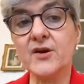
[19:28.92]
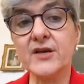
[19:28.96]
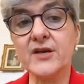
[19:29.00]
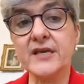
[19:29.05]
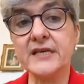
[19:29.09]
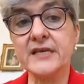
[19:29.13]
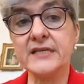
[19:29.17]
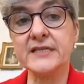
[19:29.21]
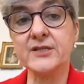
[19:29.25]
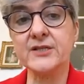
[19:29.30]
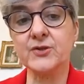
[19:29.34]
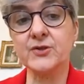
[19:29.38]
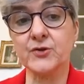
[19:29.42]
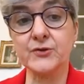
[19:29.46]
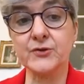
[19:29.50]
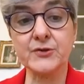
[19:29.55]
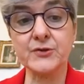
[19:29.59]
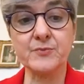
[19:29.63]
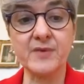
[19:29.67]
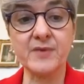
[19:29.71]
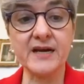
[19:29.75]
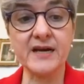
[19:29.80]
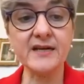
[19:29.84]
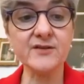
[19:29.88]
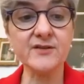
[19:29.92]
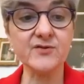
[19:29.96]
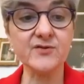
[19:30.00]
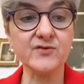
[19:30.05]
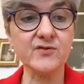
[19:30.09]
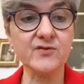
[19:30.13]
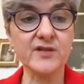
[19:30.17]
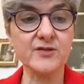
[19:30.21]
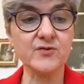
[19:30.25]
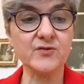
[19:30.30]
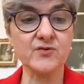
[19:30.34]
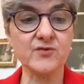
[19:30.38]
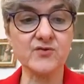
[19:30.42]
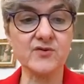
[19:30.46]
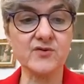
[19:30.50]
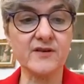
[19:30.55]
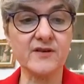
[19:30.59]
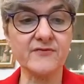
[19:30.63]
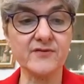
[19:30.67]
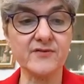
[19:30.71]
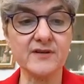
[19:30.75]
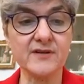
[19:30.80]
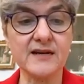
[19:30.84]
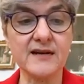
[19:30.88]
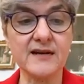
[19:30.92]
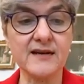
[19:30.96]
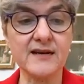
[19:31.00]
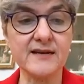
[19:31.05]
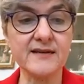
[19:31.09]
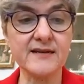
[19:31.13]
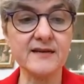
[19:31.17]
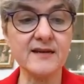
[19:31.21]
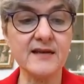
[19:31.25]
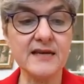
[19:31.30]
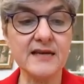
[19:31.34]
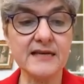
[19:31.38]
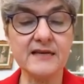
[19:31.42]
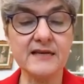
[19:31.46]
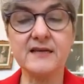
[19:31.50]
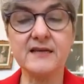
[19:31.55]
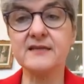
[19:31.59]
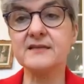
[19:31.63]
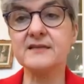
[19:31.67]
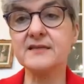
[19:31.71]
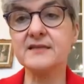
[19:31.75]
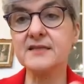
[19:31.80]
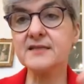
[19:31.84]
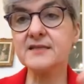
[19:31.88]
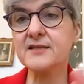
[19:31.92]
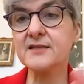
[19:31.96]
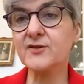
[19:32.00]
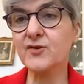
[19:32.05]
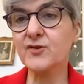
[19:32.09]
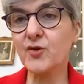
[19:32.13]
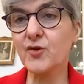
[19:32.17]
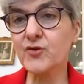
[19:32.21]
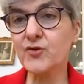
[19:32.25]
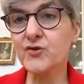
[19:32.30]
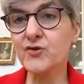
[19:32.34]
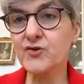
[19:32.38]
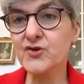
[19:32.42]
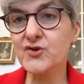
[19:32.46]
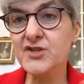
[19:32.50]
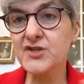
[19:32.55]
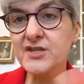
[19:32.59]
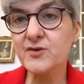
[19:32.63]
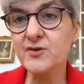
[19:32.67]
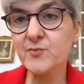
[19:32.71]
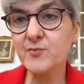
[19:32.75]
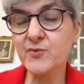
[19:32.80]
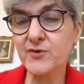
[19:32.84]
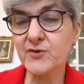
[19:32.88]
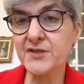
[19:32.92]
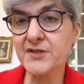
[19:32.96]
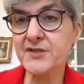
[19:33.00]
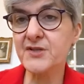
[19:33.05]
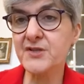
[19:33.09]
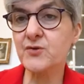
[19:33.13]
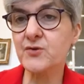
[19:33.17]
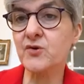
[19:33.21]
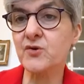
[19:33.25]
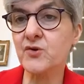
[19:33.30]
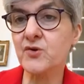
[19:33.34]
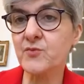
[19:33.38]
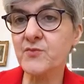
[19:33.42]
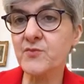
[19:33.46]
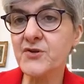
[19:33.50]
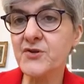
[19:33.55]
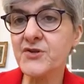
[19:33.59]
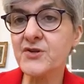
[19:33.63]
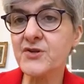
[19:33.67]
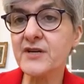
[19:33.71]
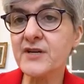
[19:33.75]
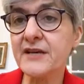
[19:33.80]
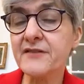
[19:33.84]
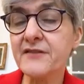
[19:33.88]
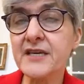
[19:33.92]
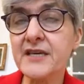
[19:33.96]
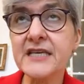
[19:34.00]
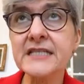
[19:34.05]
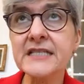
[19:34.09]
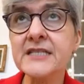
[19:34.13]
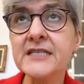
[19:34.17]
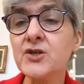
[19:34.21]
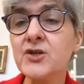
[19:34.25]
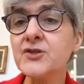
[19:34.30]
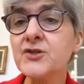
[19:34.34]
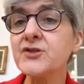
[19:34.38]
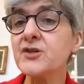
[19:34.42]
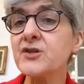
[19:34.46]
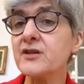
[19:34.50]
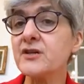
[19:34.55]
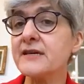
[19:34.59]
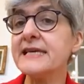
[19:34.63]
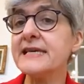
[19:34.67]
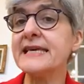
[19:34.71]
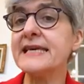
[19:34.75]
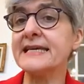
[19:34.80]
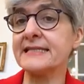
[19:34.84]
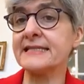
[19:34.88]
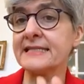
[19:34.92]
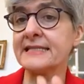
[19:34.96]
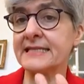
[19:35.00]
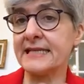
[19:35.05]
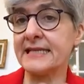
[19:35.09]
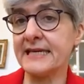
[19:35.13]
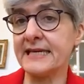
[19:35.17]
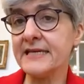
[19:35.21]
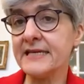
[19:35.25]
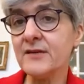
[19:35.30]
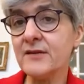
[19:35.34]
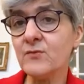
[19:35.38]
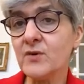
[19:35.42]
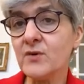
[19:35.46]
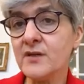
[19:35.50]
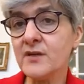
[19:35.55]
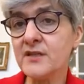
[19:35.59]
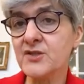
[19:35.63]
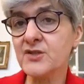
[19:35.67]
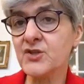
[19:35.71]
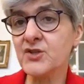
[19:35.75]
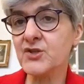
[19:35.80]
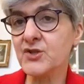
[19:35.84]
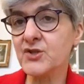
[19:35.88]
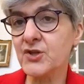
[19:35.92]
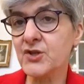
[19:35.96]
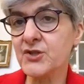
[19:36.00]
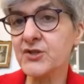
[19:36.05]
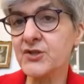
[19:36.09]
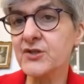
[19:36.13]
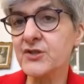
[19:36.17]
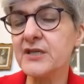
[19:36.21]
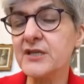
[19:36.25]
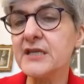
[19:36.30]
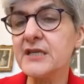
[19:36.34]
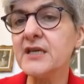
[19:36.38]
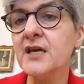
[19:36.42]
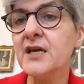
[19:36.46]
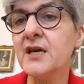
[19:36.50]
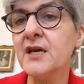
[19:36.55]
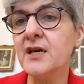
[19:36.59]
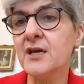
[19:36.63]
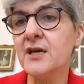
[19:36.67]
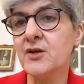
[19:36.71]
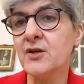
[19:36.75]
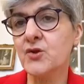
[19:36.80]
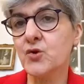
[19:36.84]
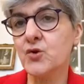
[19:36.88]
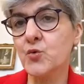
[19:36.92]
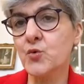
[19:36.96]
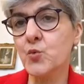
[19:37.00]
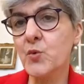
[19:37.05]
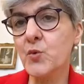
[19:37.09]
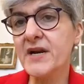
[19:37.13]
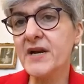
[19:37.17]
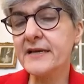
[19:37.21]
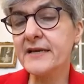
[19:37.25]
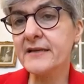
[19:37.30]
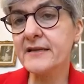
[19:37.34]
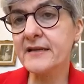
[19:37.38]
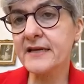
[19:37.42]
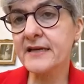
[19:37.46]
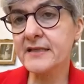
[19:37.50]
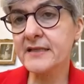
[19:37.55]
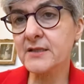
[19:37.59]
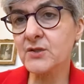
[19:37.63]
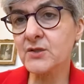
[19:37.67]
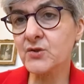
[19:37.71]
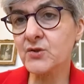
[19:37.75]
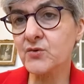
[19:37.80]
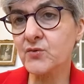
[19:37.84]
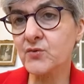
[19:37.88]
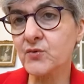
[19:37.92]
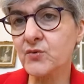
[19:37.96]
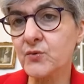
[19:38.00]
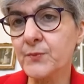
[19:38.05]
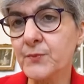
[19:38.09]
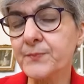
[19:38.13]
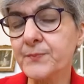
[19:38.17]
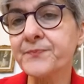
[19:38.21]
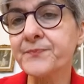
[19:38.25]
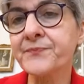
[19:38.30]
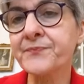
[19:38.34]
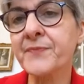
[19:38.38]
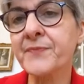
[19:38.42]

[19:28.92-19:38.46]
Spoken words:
is not bad. You know that Ursula von der Leyen insisted on the geopolitical commission. I think it's not against anyone. It's just the willingness to